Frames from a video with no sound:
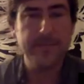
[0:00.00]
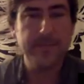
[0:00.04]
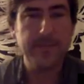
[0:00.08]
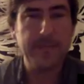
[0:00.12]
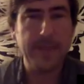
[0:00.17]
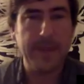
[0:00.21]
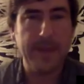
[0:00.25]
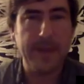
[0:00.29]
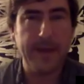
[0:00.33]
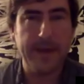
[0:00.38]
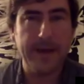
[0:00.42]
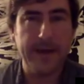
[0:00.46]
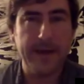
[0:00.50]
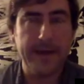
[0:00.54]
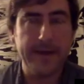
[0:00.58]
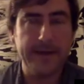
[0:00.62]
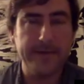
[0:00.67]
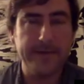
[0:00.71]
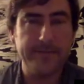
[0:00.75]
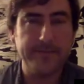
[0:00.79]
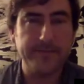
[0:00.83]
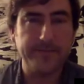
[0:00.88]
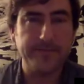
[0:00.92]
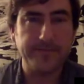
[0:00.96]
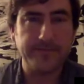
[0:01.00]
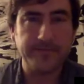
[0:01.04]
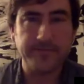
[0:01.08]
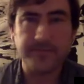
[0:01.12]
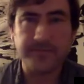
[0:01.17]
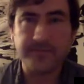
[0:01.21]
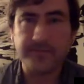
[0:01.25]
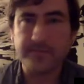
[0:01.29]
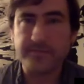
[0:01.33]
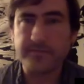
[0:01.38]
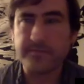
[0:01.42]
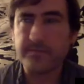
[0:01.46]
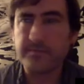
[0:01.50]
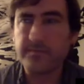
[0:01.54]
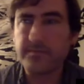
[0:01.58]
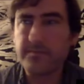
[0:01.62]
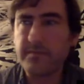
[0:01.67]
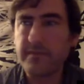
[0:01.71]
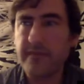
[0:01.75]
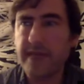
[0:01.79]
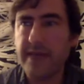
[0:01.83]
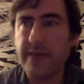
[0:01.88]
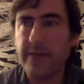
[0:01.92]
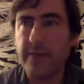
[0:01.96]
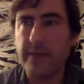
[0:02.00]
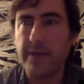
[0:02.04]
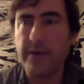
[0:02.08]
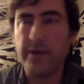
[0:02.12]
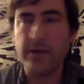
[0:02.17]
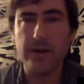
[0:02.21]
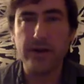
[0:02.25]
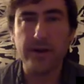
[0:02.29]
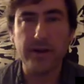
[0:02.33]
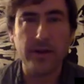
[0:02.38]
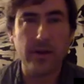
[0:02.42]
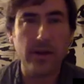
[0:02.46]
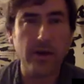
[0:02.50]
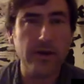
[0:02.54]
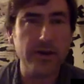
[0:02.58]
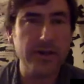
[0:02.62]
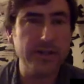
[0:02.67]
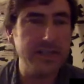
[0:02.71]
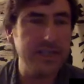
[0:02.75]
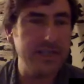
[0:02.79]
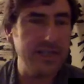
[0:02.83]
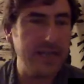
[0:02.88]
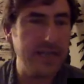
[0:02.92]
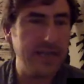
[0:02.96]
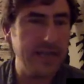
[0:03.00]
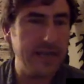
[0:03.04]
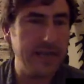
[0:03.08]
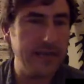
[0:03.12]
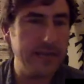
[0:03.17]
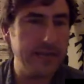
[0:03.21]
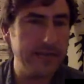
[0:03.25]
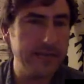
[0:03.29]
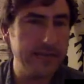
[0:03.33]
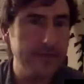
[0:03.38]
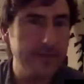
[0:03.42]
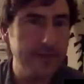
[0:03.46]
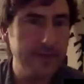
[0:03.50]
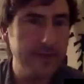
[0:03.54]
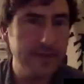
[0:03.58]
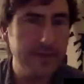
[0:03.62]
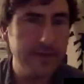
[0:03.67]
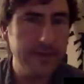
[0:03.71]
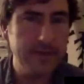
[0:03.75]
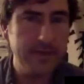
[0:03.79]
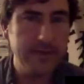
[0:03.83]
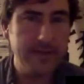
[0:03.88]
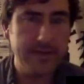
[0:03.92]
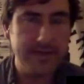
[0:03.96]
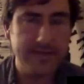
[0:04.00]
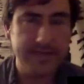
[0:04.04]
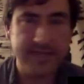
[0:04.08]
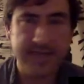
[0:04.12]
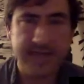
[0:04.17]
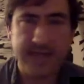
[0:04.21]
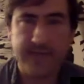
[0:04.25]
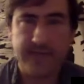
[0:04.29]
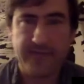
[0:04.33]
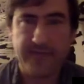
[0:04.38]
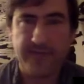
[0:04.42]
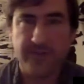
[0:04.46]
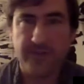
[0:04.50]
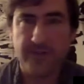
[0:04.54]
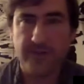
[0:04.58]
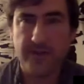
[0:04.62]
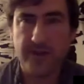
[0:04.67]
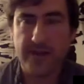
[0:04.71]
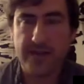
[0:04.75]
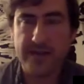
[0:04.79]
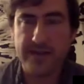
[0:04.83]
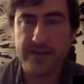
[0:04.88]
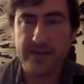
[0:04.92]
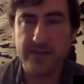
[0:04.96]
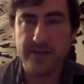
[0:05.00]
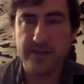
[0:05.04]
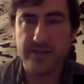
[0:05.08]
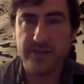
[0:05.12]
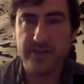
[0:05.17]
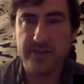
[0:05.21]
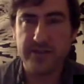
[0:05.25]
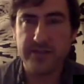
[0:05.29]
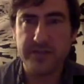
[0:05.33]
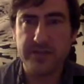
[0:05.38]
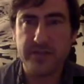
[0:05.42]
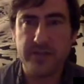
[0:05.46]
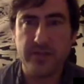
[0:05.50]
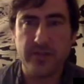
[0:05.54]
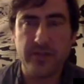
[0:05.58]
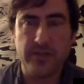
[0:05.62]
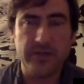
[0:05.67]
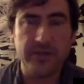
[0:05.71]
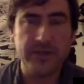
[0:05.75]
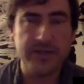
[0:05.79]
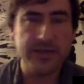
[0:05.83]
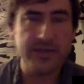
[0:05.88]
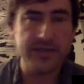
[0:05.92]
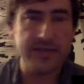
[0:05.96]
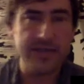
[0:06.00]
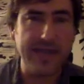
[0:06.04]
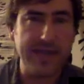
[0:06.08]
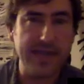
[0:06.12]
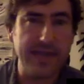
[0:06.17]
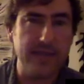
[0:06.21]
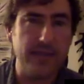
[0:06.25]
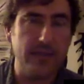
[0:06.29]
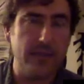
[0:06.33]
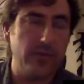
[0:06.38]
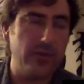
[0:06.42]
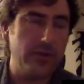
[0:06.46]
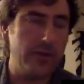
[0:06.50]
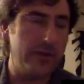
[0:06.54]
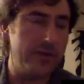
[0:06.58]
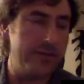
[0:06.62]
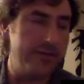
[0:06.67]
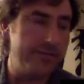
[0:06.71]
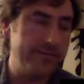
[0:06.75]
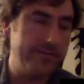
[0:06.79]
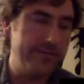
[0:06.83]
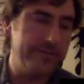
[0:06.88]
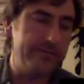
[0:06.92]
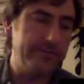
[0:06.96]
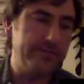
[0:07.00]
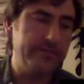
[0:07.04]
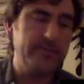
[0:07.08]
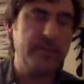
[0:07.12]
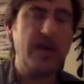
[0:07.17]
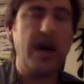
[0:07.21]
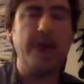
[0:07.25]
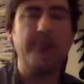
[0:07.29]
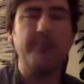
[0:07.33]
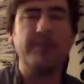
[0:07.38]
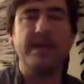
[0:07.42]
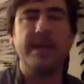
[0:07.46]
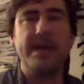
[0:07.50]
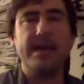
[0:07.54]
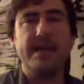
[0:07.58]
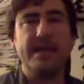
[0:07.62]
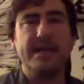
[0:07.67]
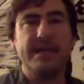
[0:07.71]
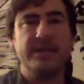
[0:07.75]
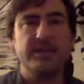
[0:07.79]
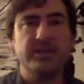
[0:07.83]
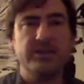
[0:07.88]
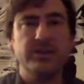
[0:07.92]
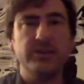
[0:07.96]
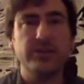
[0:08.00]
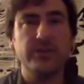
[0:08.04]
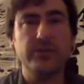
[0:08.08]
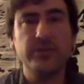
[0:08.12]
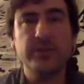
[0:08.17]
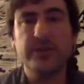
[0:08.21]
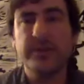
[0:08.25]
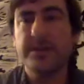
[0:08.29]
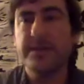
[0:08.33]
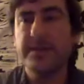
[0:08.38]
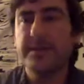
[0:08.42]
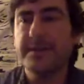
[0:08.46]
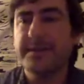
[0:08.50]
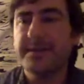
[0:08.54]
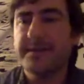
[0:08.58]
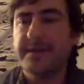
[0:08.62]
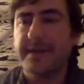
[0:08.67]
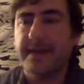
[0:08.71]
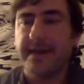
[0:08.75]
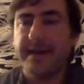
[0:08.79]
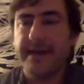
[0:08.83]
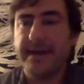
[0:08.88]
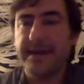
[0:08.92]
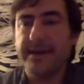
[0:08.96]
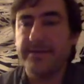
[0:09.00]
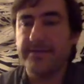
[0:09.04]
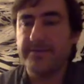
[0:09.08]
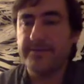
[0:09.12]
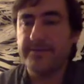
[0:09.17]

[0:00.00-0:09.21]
And we are encouraging the same for internships, although it's a slightly more complicated issue. But